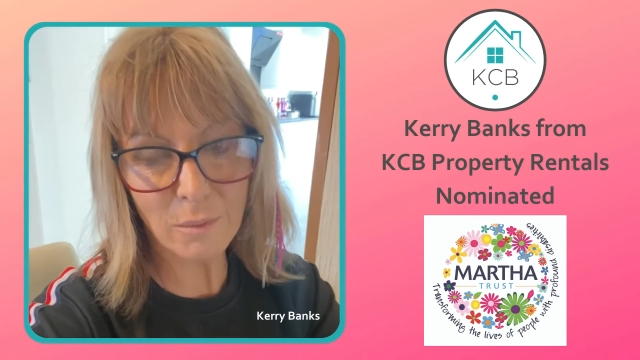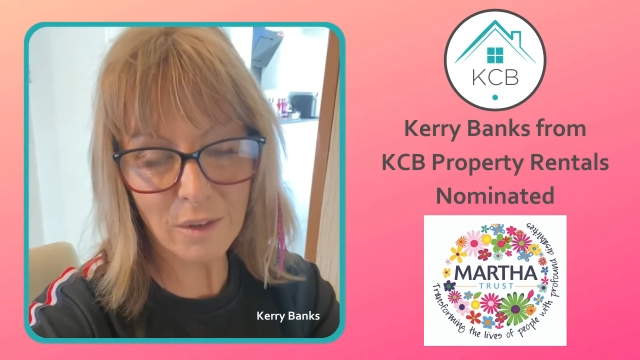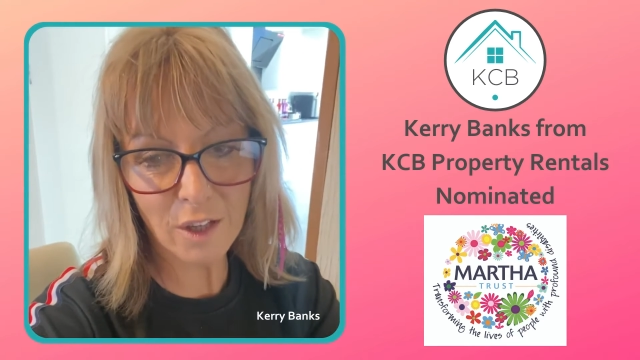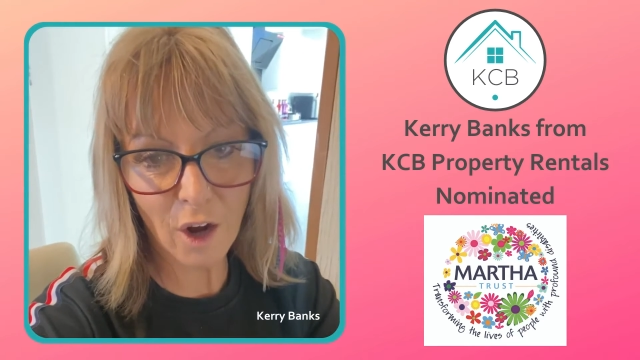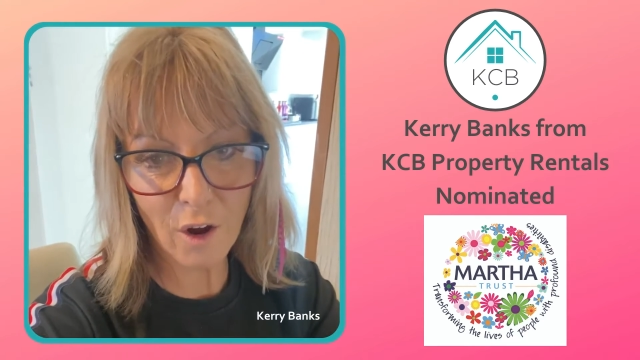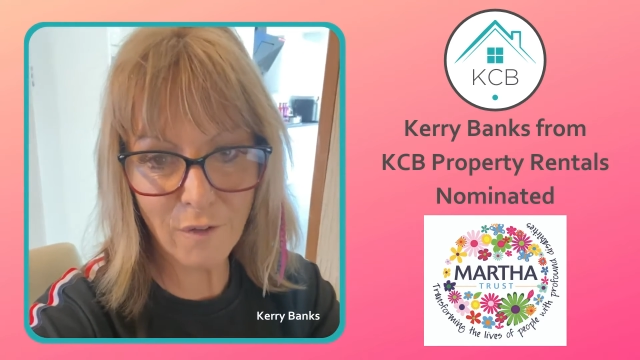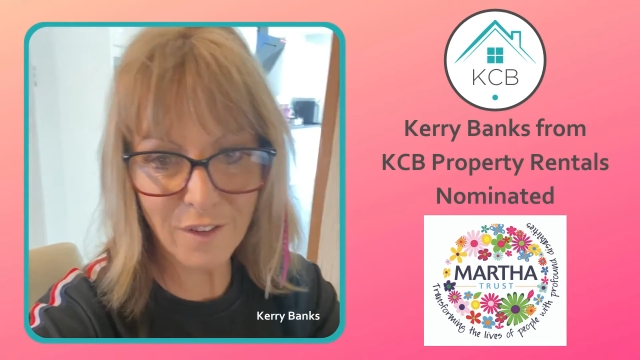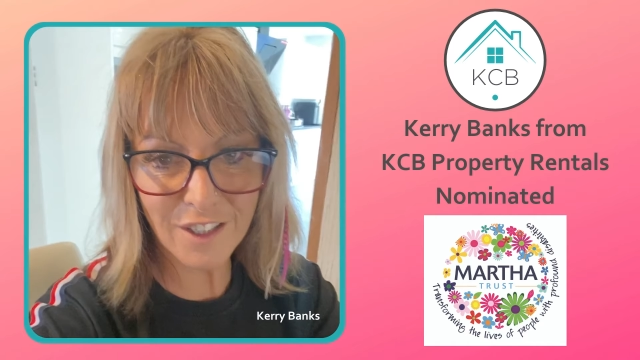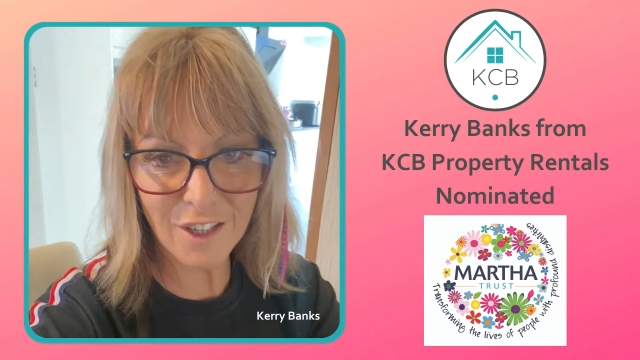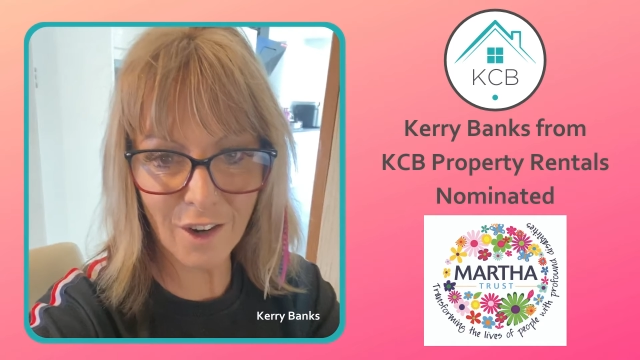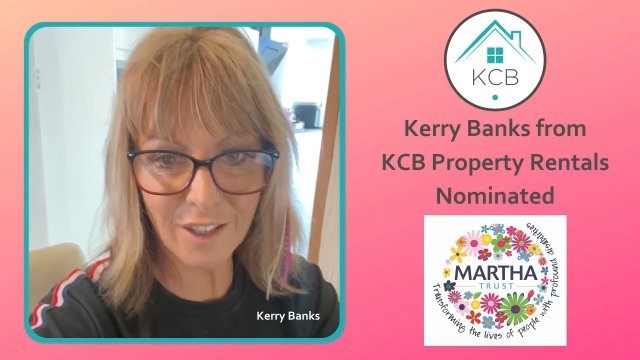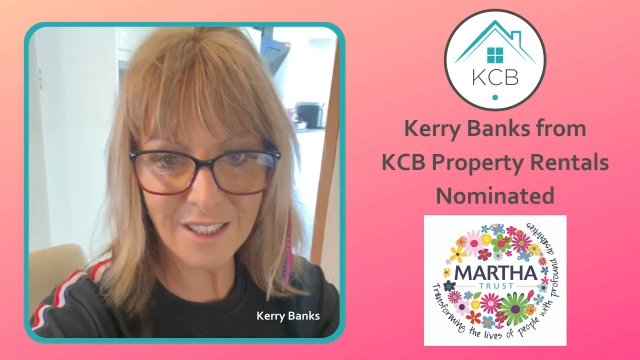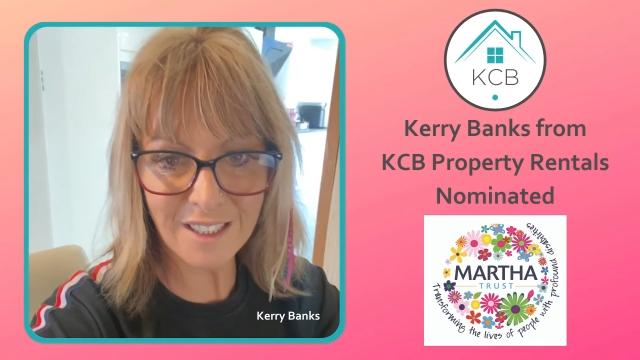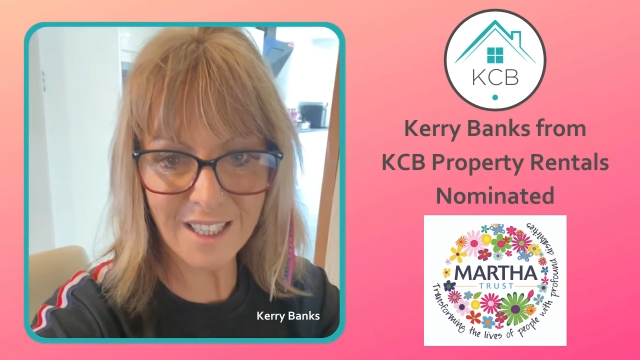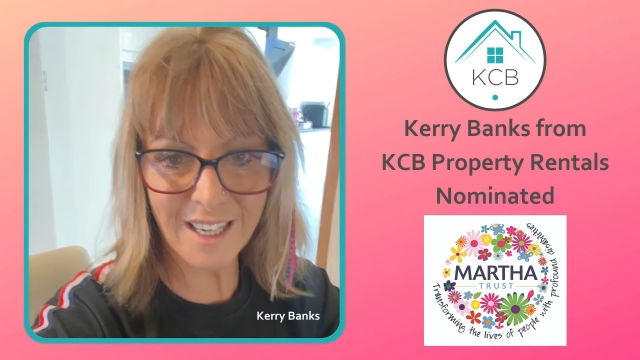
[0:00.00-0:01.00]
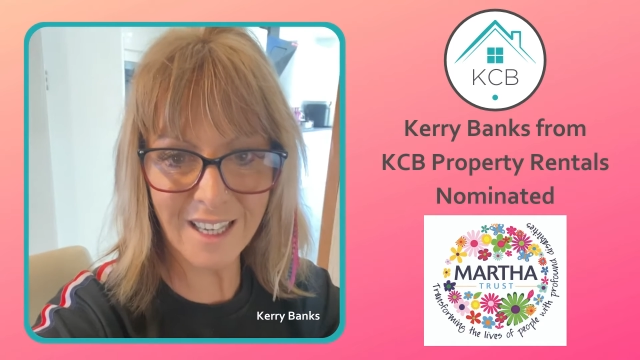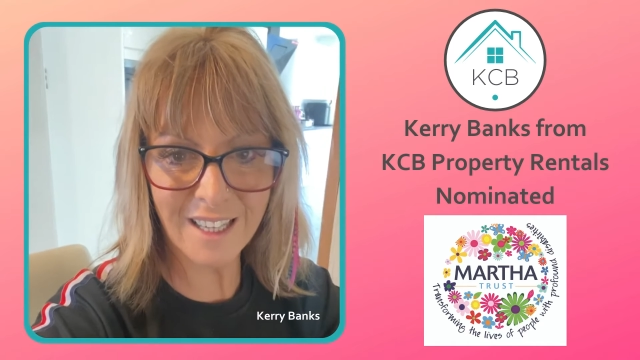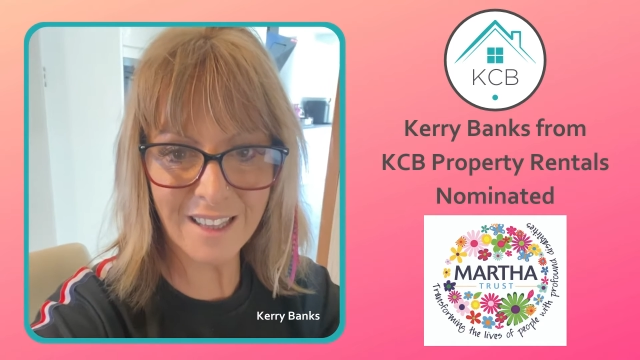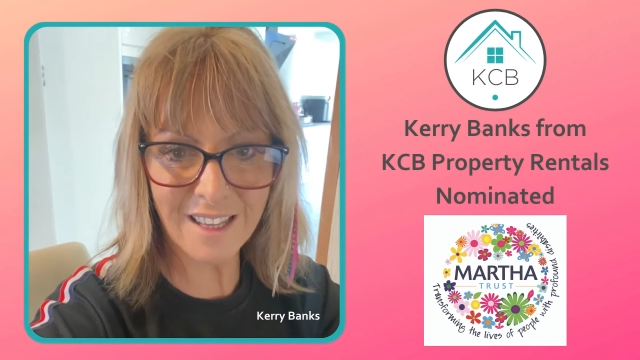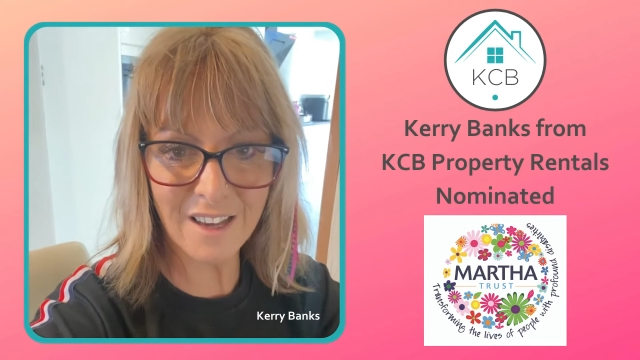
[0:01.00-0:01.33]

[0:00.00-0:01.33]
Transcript: with COVID-19,